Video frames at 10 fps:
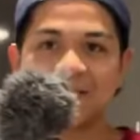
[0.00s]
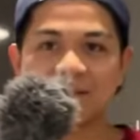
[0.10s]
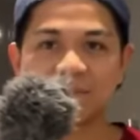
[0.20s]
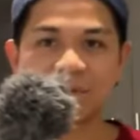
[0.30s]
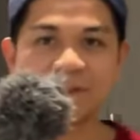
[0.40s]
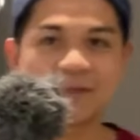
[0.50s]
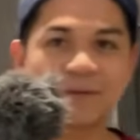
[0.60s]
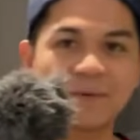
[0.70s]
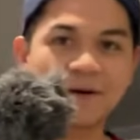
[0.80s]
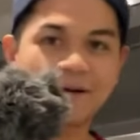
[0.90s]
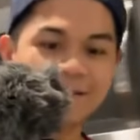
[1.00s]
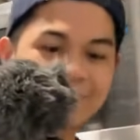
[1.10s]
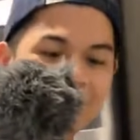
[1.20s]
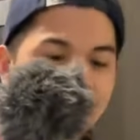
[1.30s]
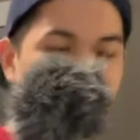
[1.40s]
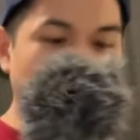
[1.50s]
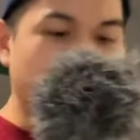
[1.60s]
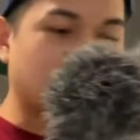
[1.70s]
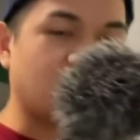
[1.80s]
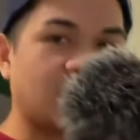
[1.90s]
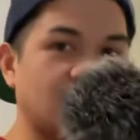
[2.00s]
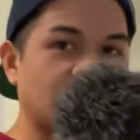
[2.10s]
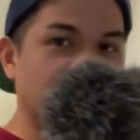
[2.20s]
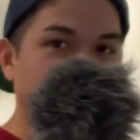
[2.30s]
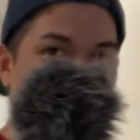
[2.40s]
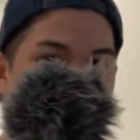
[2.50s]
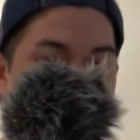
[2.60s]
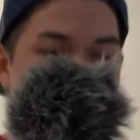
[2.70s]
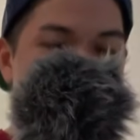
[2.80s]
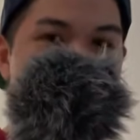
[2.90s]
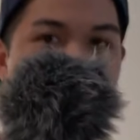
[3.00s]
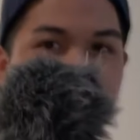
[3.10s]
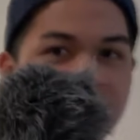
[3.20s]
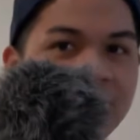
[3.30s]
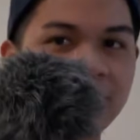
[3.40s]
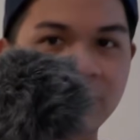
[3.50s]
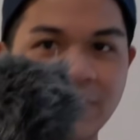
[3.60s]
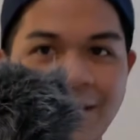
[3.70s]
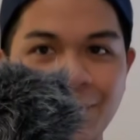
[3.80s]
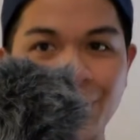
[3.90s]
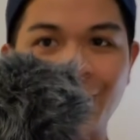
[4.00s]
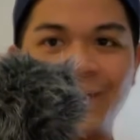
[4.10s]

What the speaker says: That's pretty dope. All right, let's go over here, see if you can still track me.